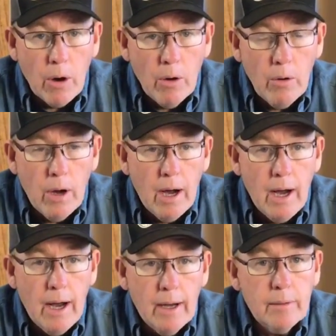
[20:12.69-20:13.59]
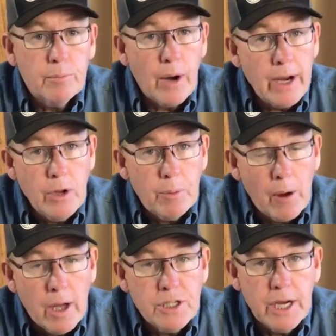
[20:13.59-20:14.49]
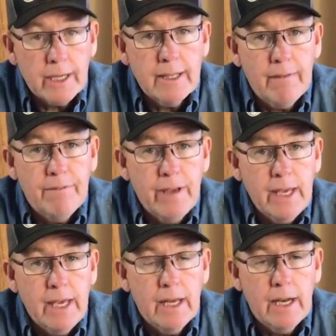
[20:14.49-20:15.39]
Tomorrow, uh, brand new project that